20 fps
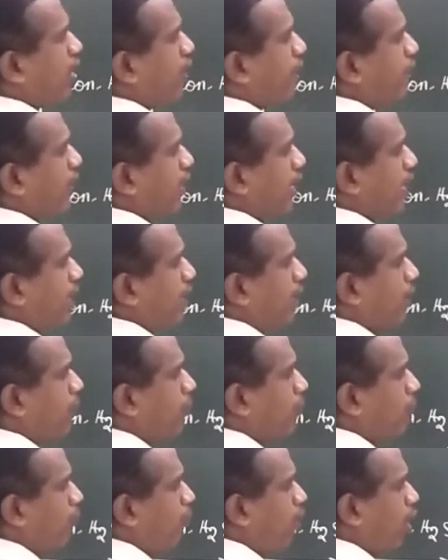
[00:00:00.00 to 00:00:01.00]
of a
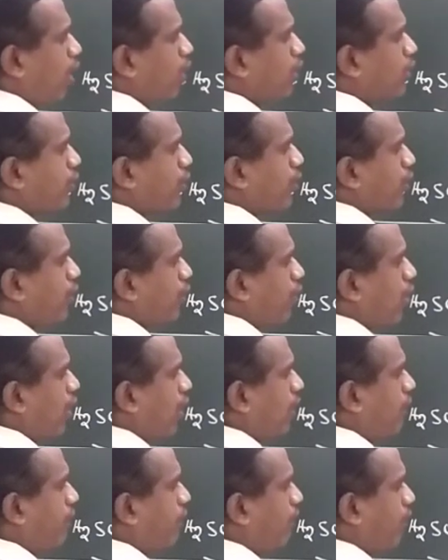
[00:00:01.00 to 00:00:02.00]
molecule
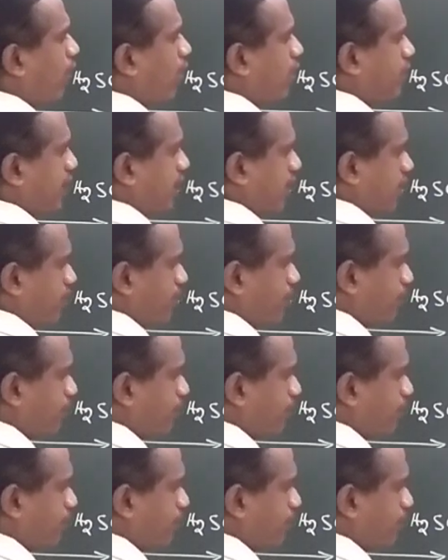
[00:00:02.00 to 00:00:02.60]
of water.